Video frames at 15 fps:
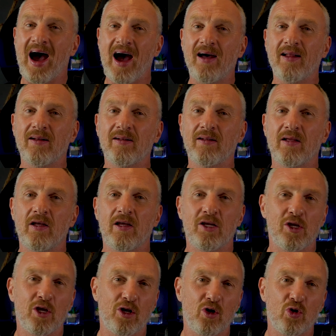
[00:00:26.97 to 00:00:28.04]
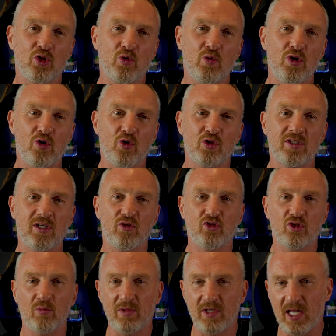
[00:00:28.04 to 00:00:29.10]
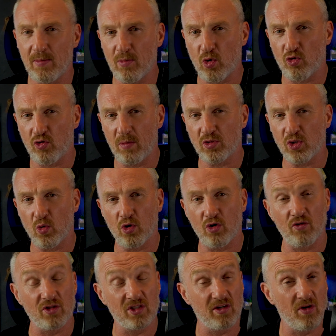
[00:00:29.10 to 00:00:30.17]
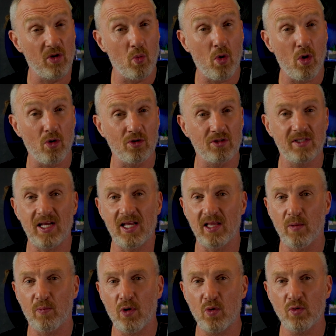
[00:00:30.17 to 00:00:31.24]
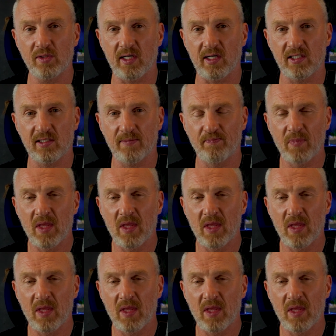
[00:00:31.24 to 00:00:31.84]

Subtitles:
and you can also earn yourself some DIMO cryptocurrency rewards in the process.